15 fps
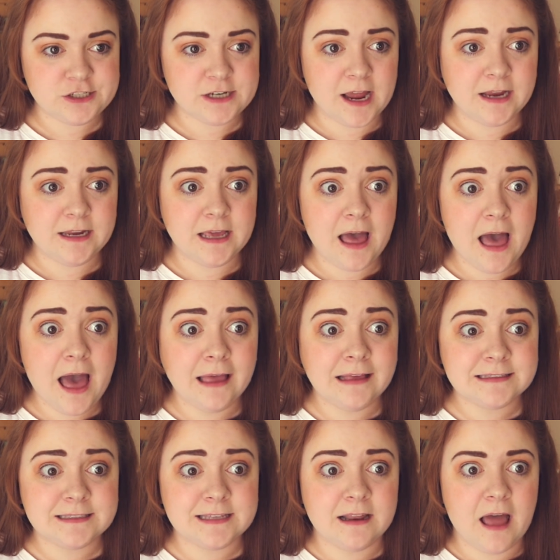Shiny
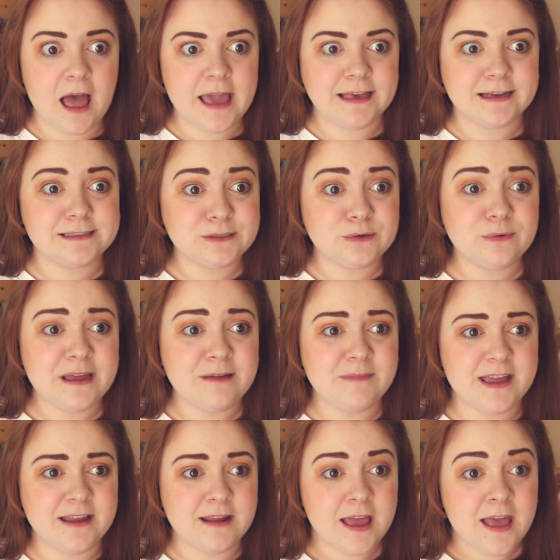eyes that I can
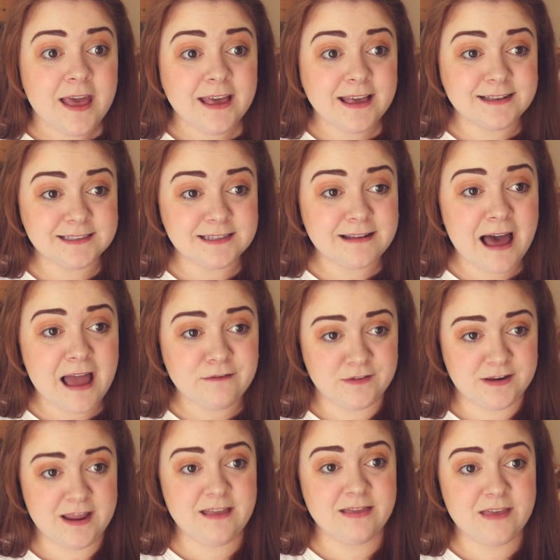swim in. He's live
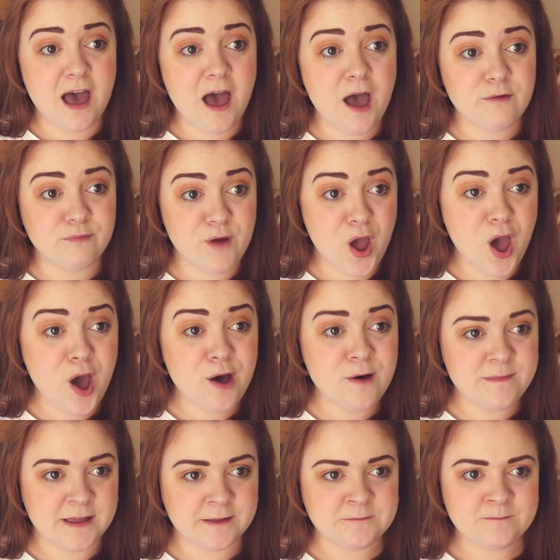and in the
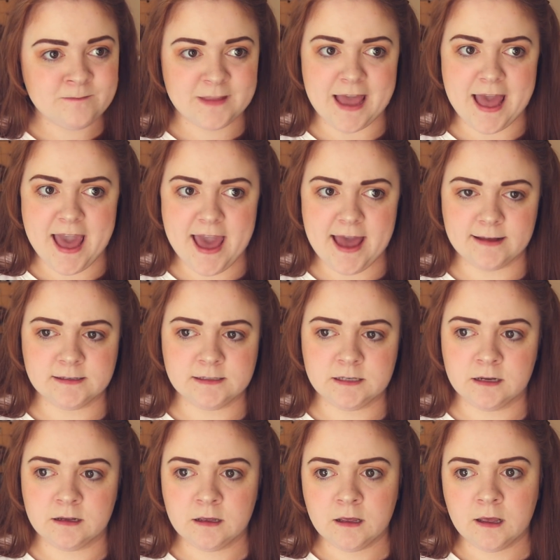room.
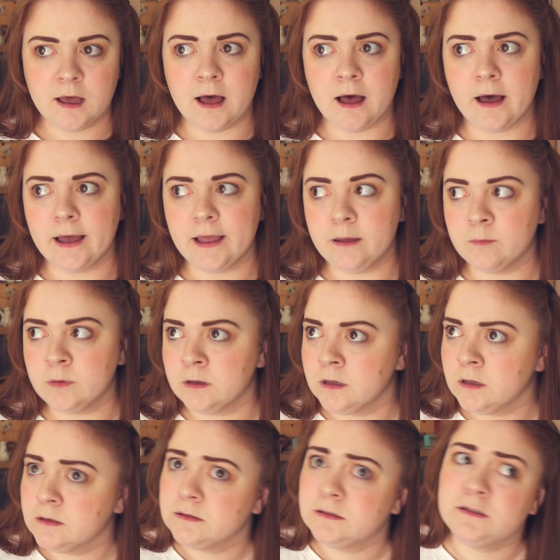And I'm
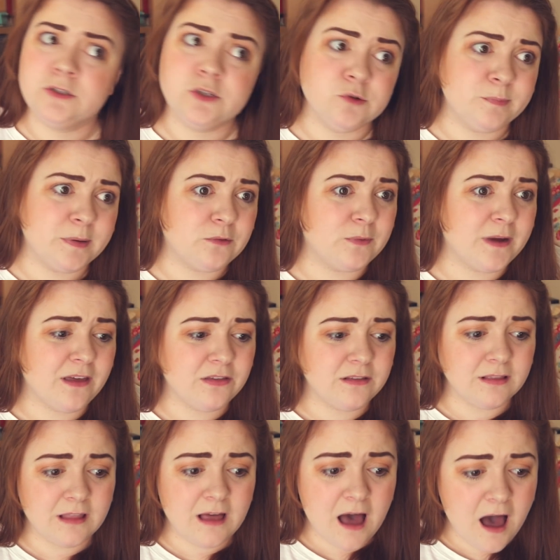stupid with
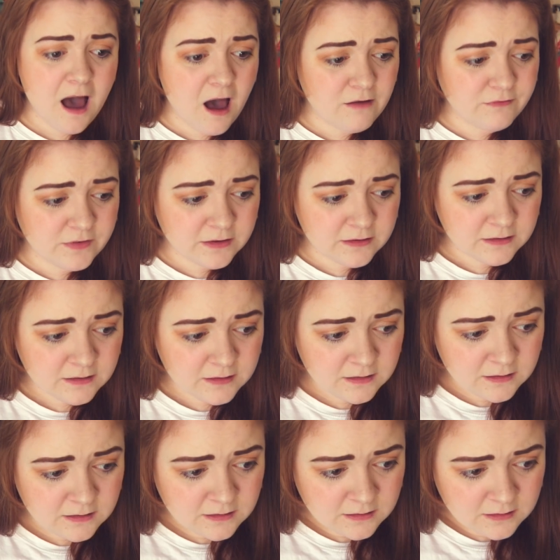love.
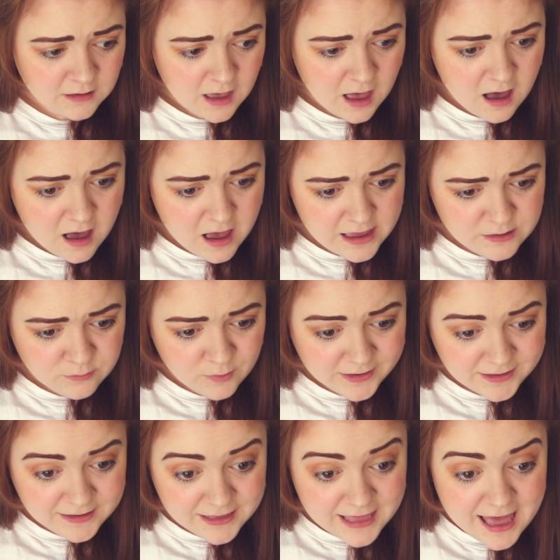I
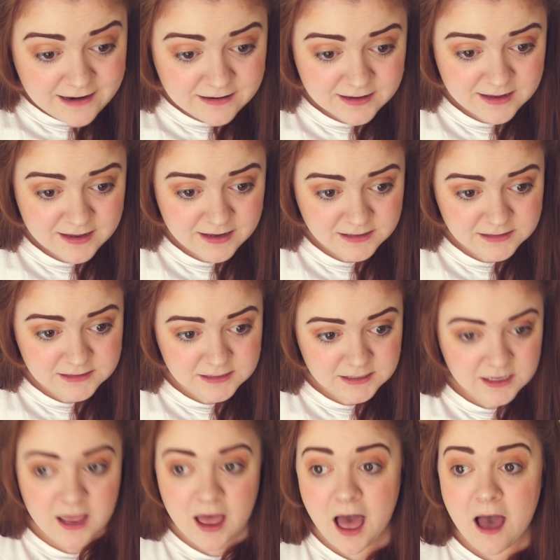wanna get it.
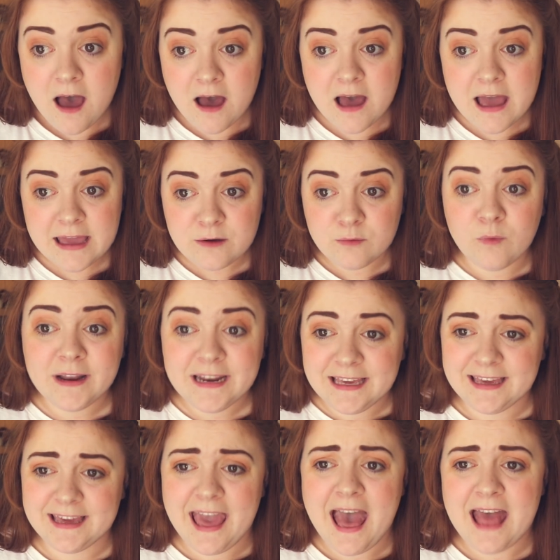I
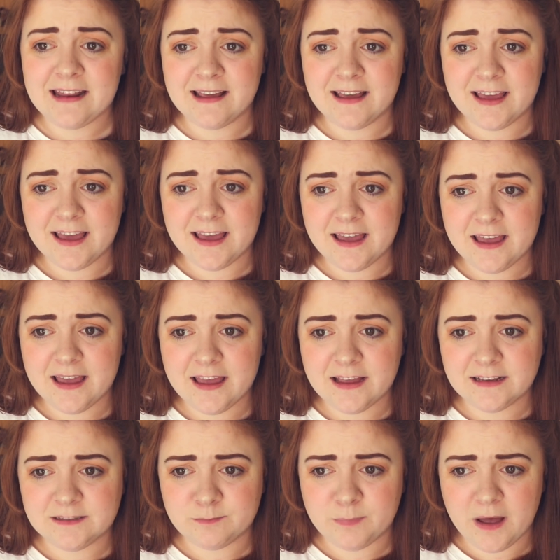wanna get
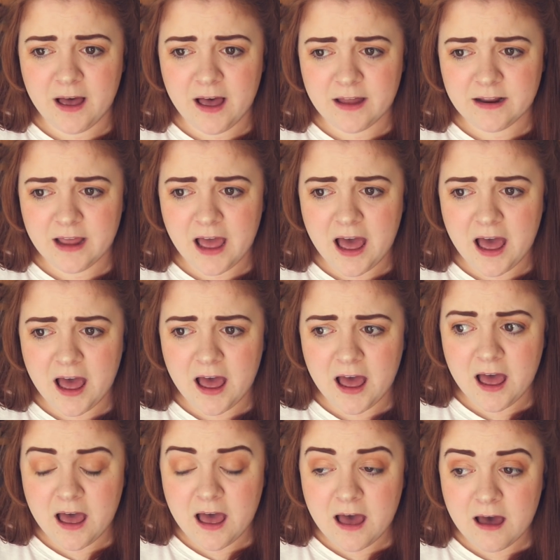it. But
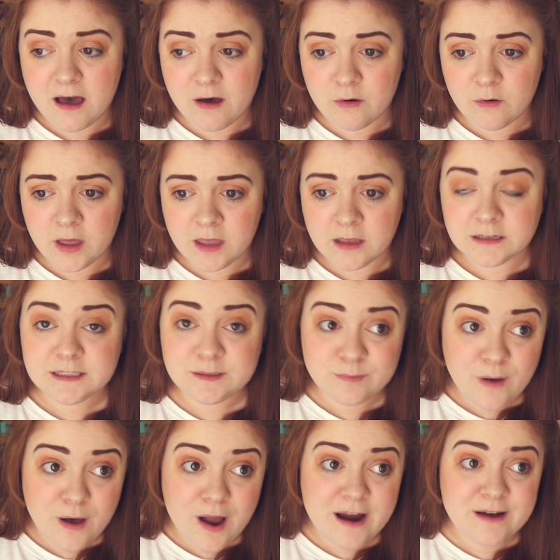how?
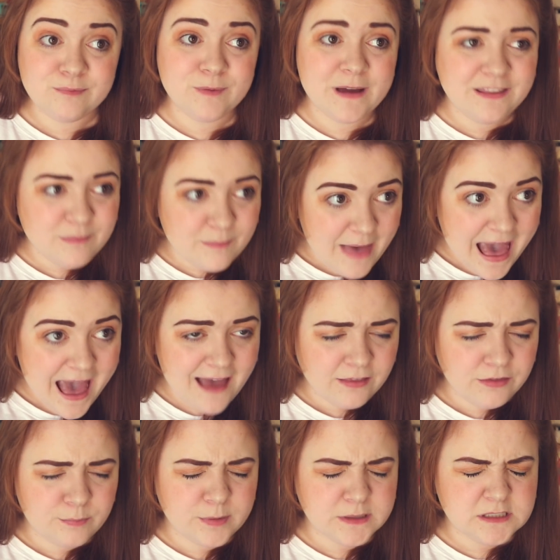Smart with
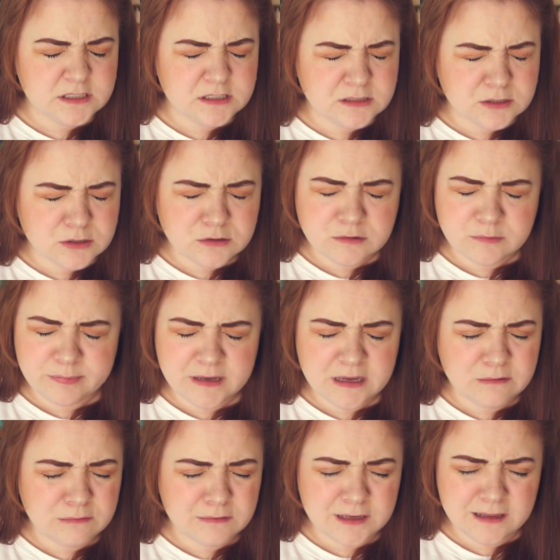math, but
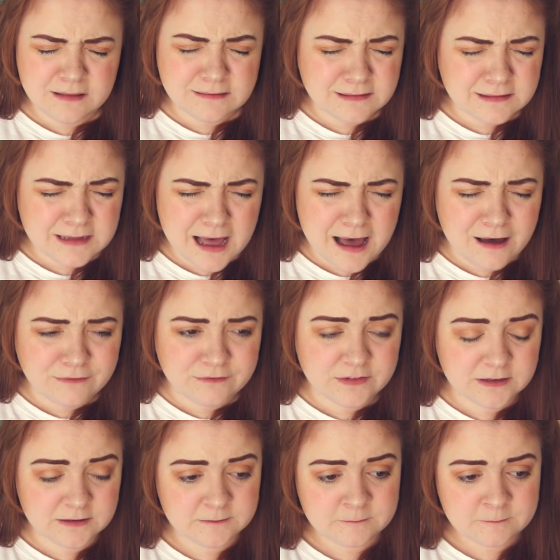stupid with love.
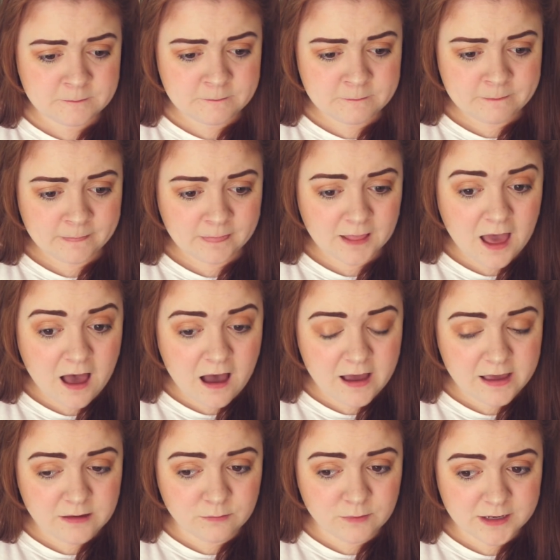
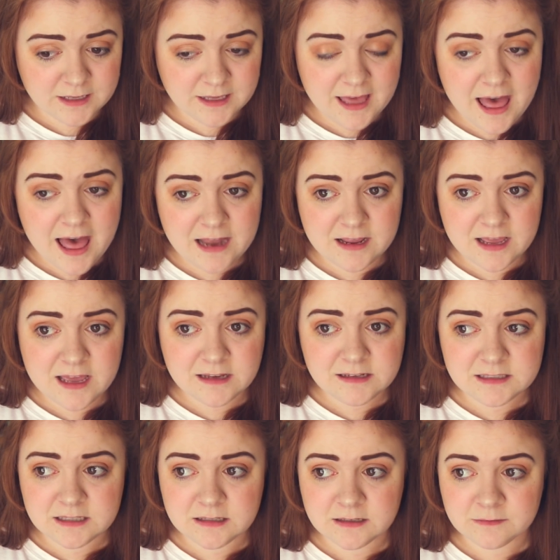I wanna get
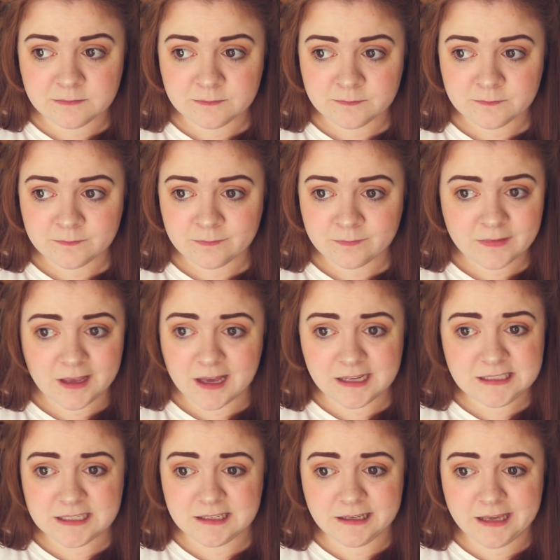it.
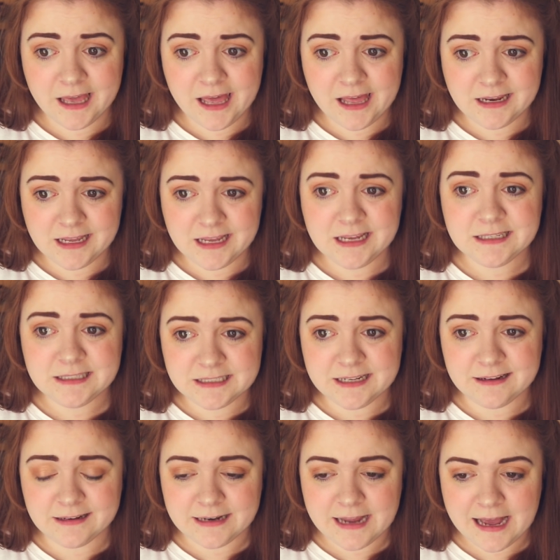I didn't get it
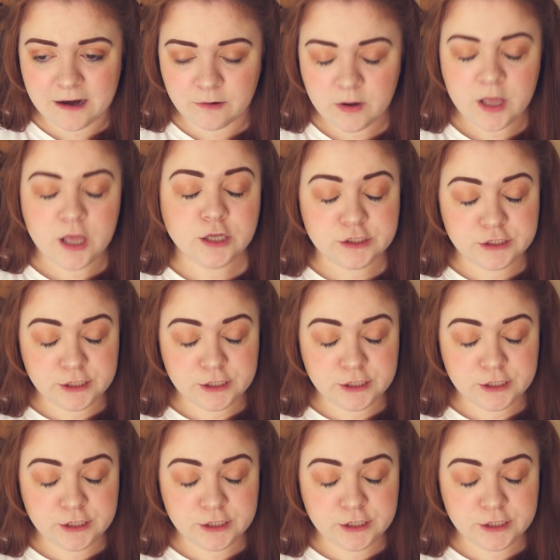till now.